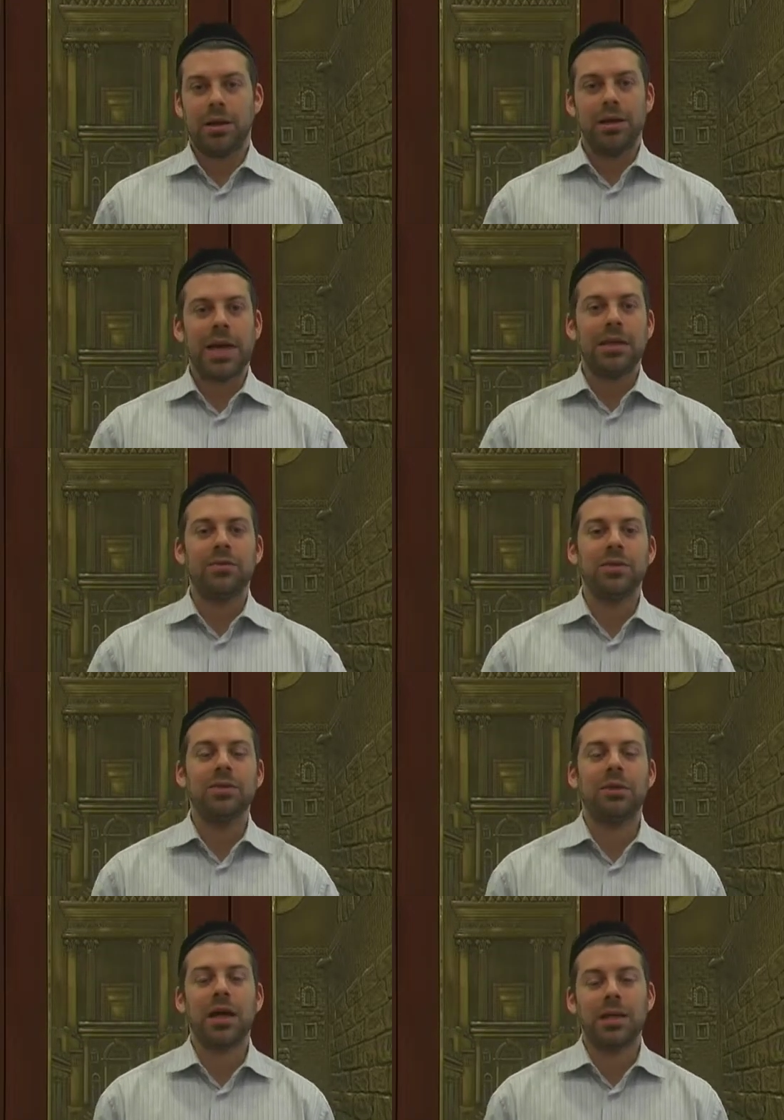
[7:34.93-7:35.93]
that even
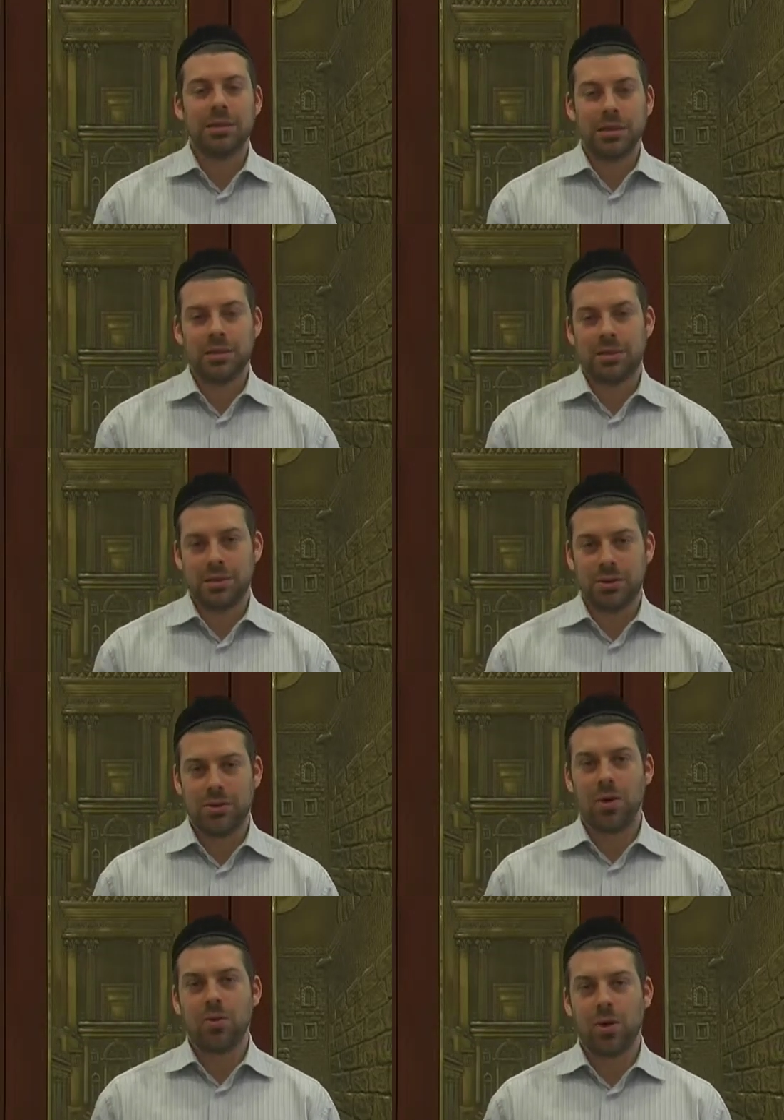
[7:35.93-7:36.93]
scientists
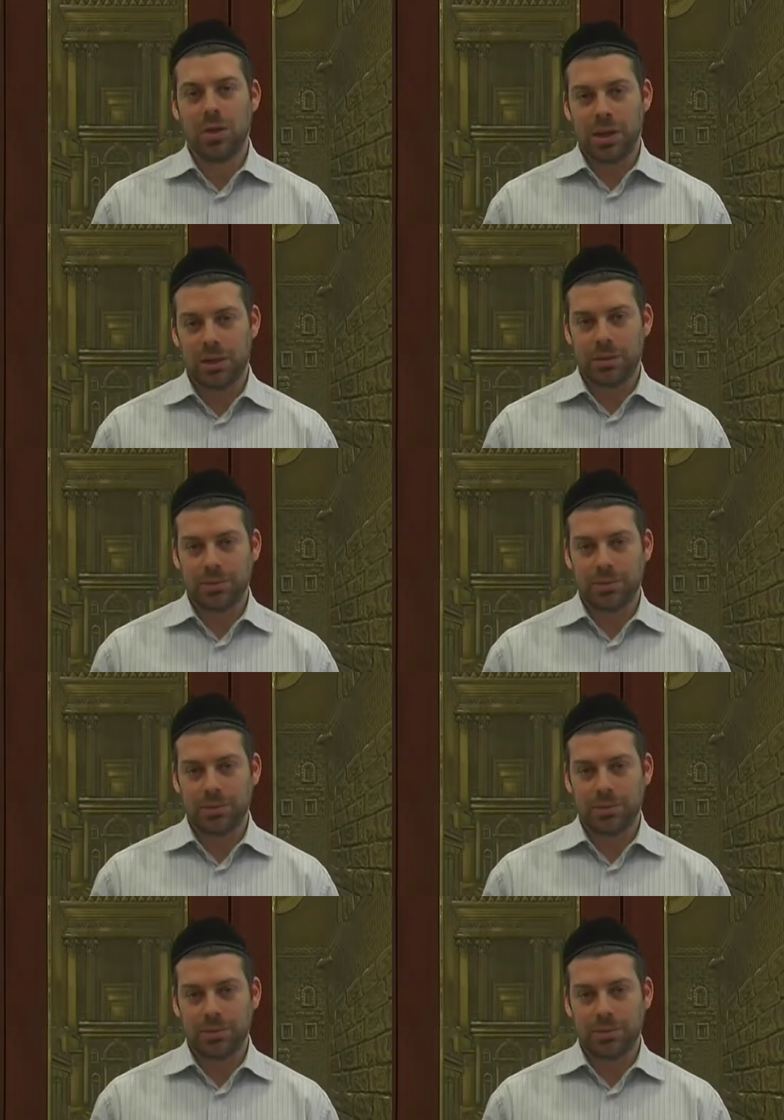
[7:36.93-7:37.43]
don't know yet.